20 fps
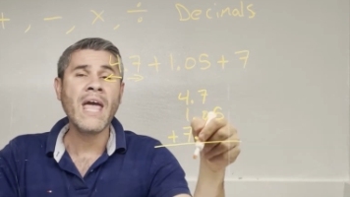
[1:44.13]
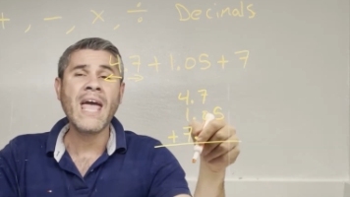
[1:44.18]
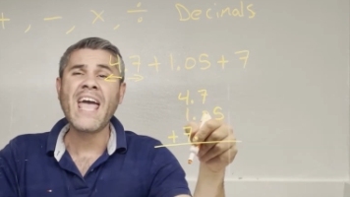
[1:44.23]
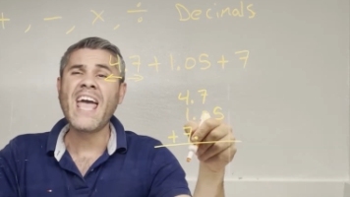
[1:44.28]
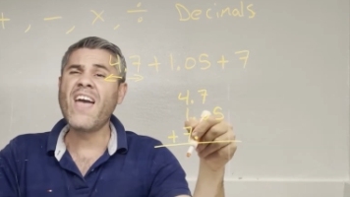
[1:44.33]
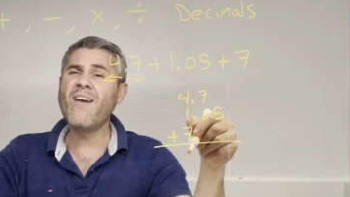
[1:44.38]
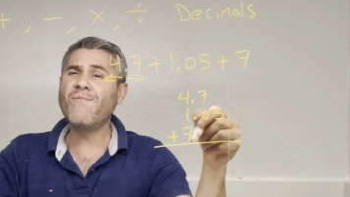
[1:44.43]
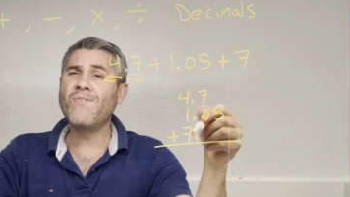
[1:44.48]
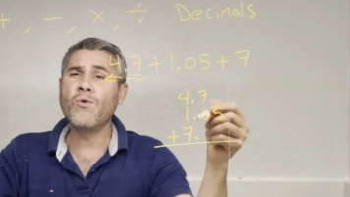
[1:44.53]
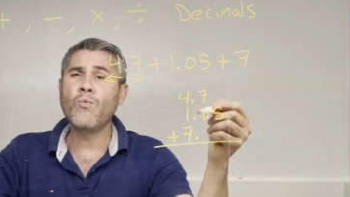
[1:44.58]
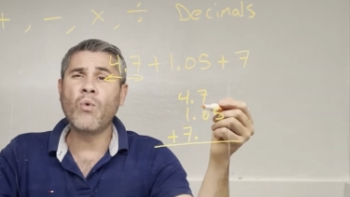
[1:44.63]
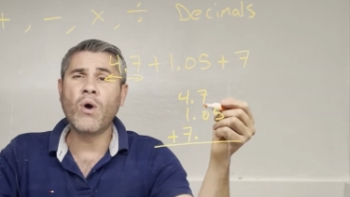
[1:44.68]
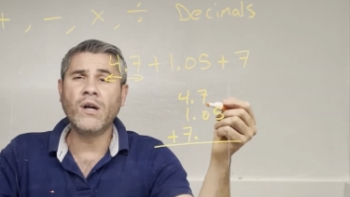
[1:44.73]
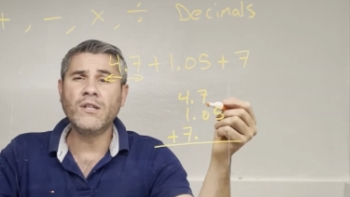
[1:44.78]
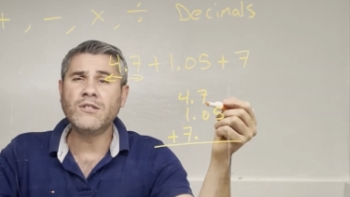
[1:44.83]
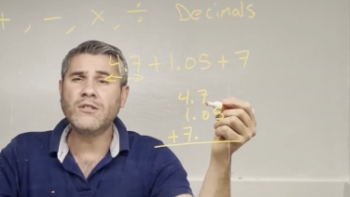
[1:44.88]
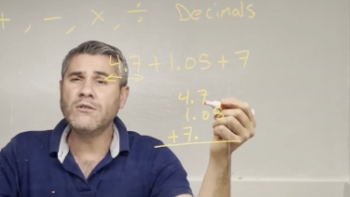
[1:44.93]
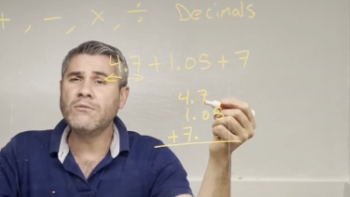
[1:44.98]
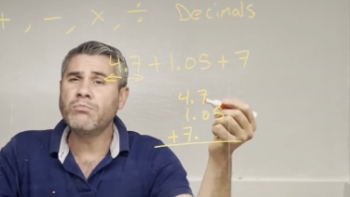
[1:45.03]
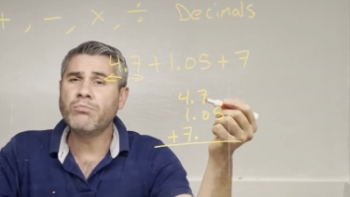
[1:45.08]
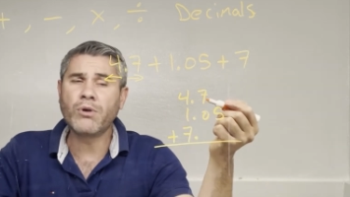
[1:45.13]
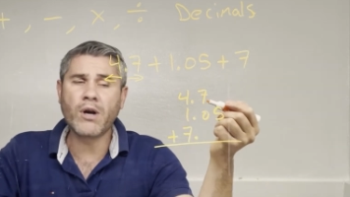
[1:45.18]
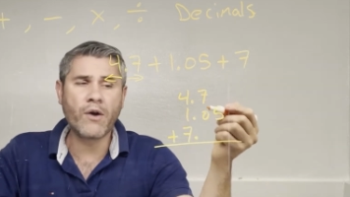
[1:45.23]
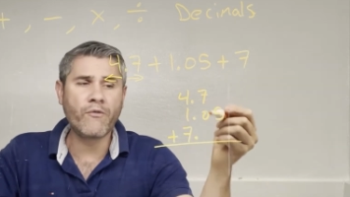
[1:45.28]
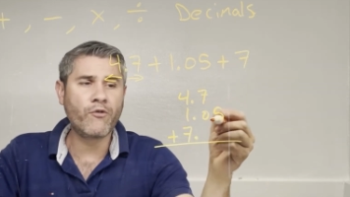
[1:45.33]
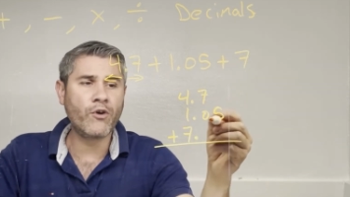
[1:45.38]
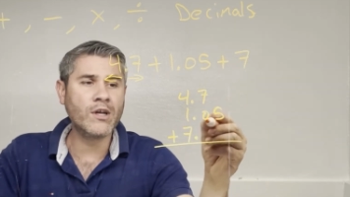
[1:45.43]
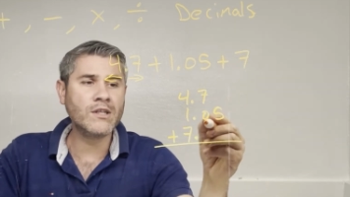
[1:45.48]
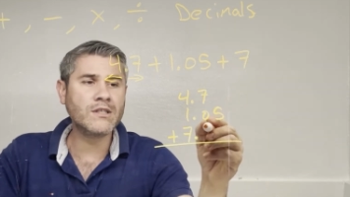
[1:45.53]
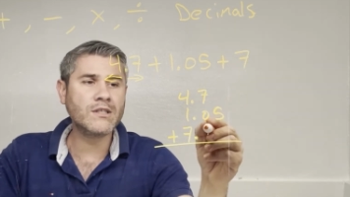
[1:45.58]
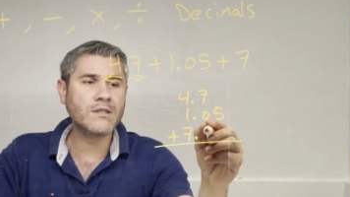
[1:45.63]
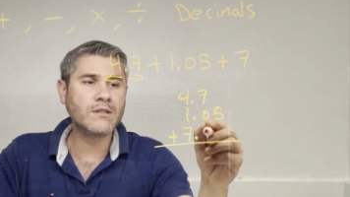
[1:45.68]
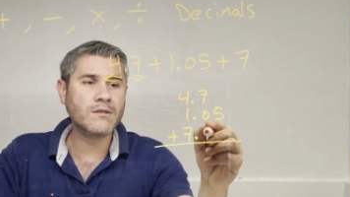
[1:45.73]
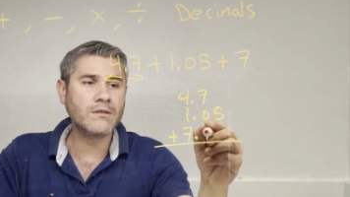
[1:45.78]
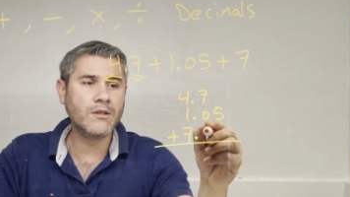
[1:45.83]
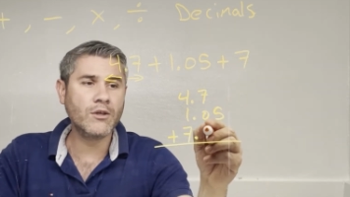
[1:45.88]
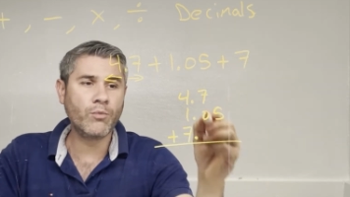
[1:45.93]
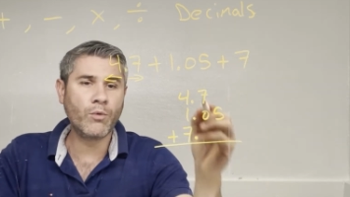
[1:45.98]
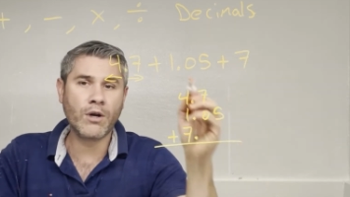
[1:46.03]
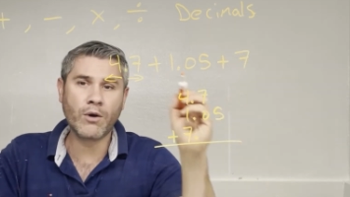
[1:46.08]
If you want to, preference,
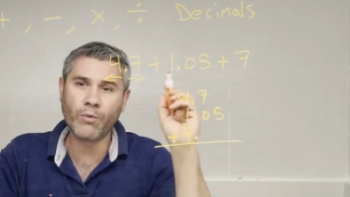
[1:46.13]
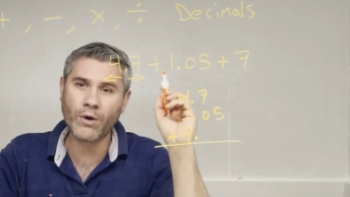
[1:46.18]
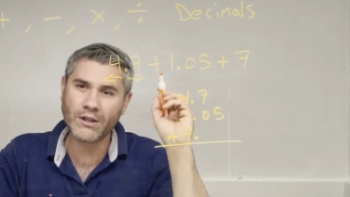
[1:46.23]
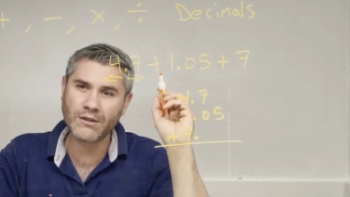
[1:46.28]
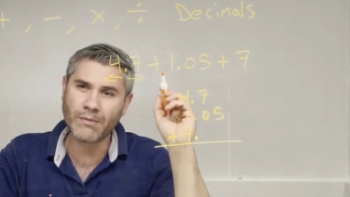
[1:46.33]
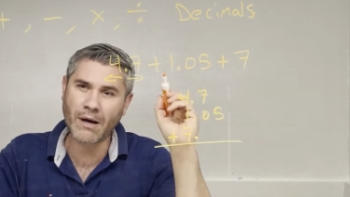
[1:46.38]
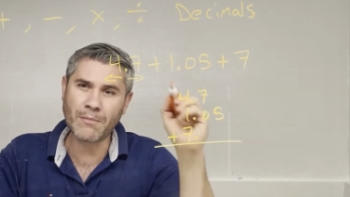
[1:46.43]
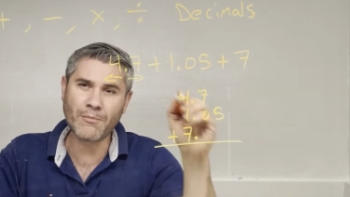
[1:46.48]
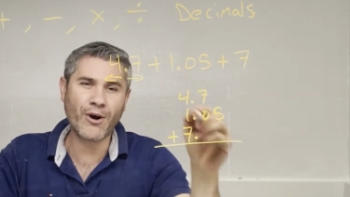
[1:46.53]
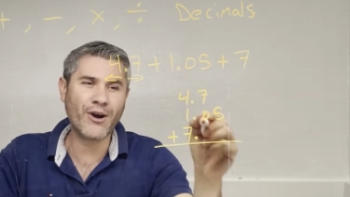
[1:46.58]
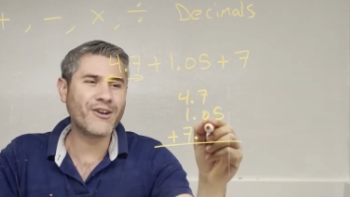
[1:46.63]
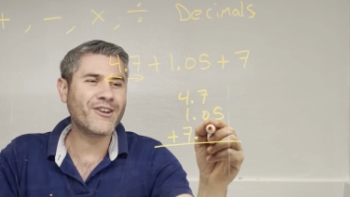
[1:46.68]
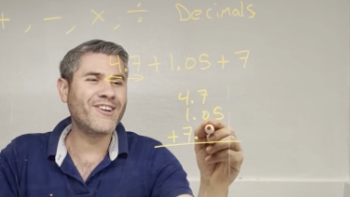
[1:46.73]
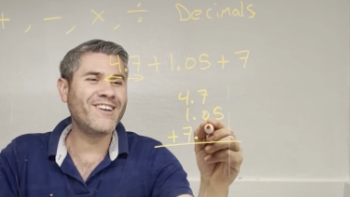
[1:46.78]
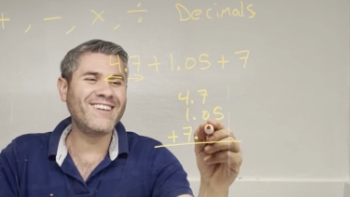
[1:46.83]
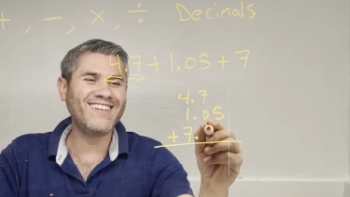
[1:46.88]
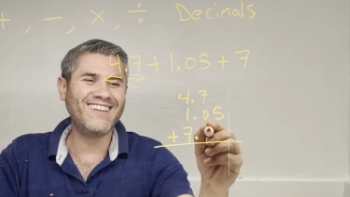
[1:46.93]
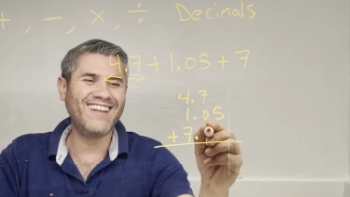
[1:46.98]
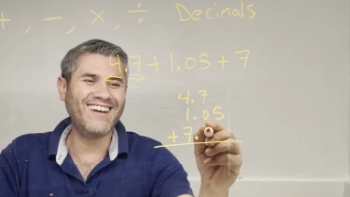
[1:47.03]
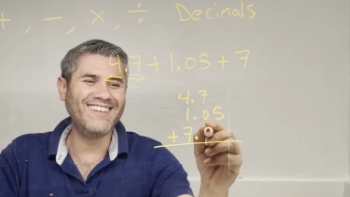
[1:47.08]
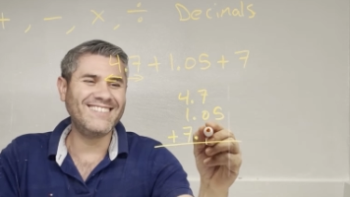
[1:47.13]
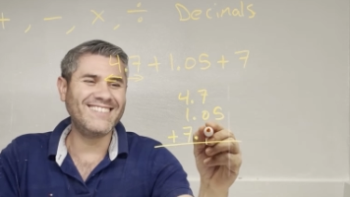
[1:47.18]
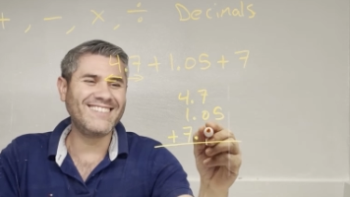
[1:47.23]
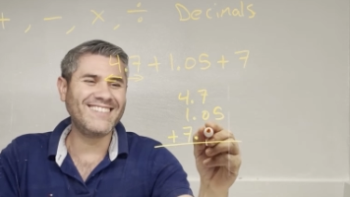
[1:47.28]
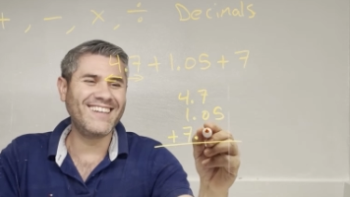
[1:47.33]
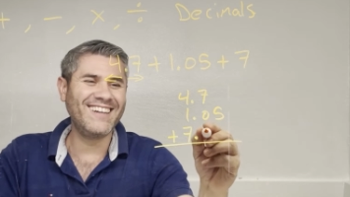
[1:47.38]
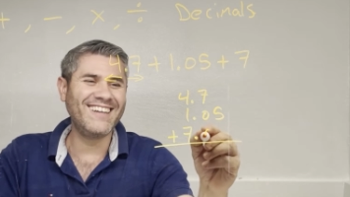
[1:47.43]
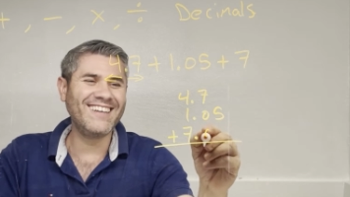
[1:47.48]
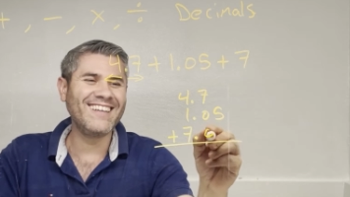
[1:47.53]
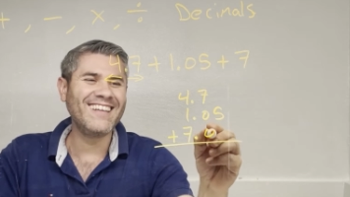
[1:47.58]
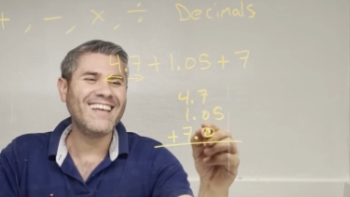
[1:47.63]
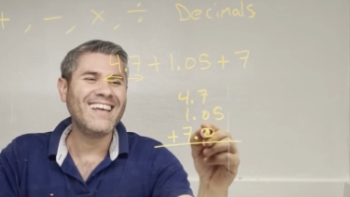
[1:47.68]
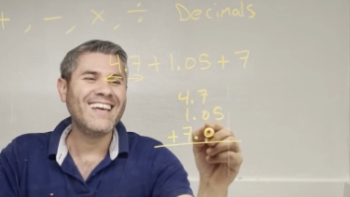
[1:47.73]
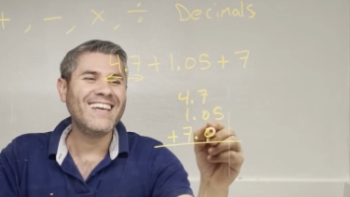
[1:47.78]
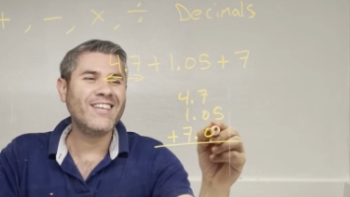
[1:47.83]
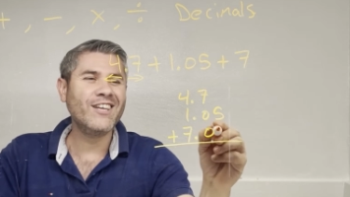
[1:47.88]
you want to waste my marker? Not just kidding.